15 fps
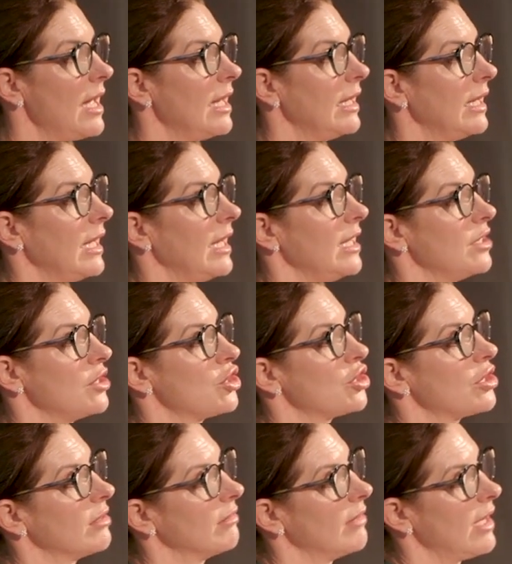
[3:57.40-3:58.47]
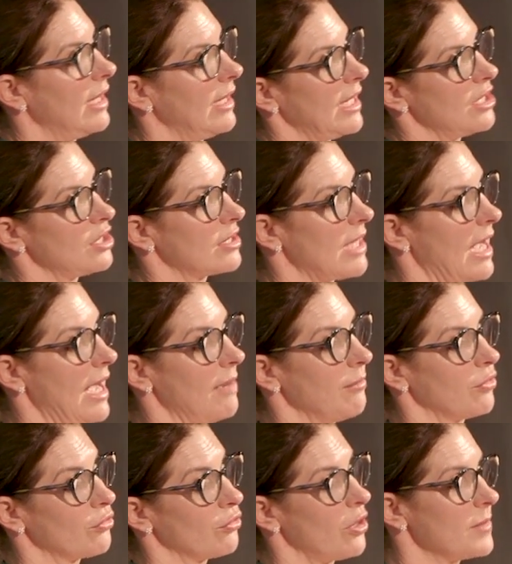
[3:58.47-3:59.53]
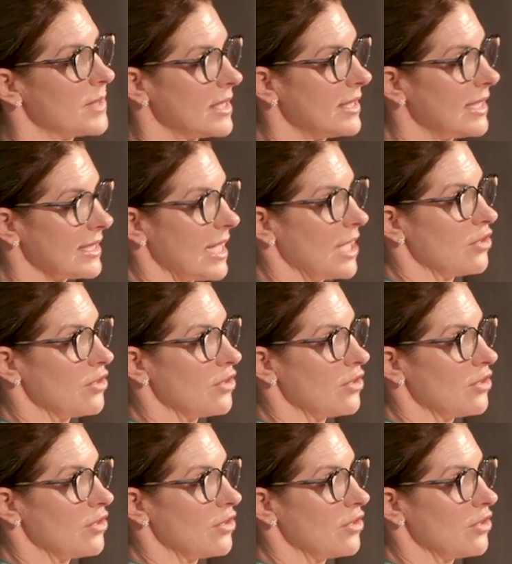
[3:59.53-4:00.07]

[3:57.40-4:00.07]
in each group. So